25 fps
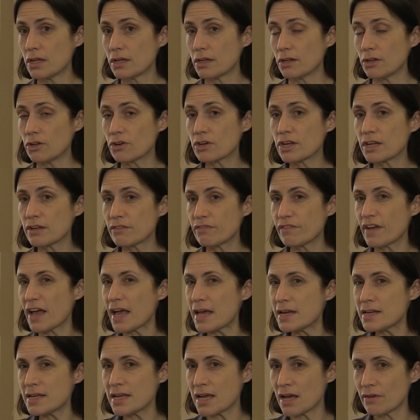looking for
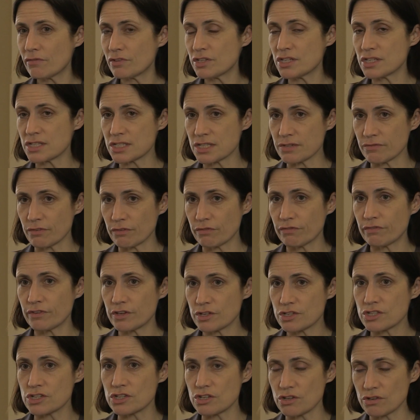any evidence of a
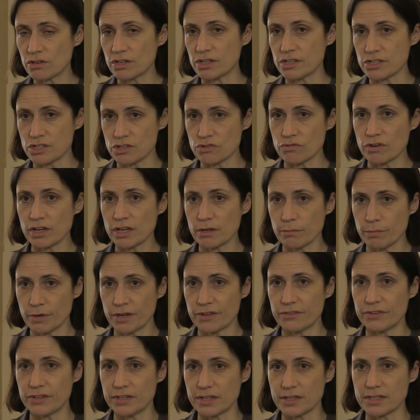first nuclear strike
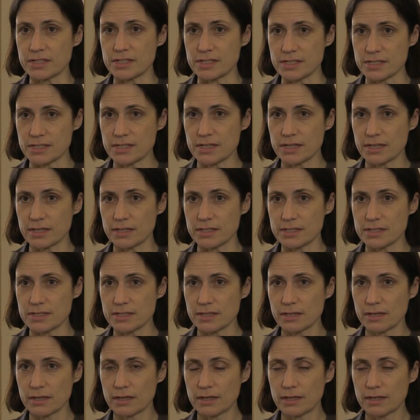by the United States.